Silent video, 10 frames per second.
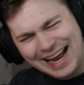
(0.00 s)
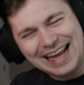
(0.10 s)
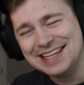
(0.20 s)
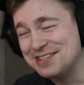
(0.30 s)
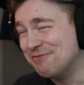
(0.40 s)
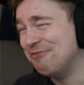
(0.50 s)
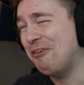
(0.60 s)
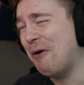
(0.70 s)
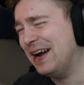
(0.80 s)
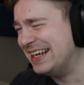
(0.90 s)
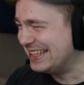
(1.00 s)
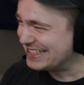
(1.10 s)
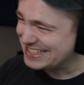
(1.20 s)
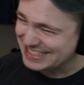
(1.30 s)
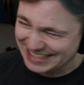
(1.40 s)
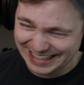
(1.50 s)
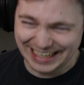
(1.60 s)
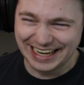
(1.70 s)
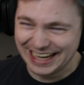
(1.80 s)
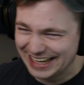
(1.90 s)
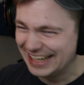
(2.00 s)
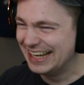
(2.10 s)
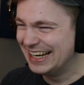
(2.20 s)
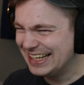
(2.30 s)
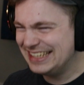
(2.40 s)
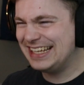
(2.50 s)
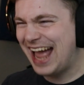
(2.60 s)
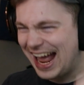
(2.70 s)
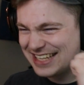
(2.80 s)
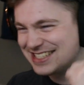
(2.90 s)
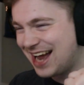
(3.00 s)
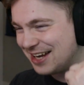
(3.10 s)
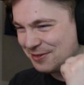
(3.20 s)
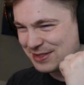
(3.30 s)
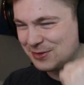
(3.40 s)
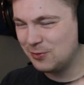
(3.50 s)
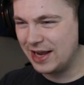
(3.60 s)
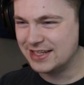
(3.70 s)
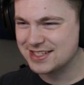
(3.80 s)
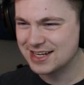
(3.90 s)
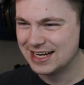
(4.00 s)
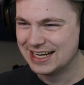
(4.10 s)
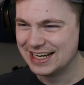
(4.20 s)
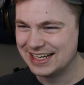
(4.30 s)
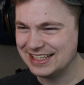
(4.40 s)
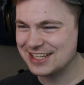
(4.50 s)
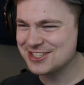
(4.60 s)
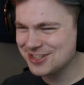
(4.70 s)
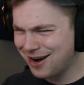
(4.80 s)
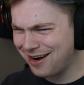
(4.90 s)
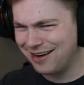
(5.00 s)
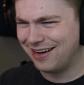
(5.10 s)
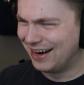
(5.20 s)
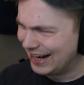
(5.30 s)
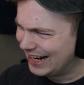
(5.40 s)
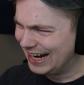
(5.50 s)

His voice. Yes, Daniel with the weights. Yes, sir.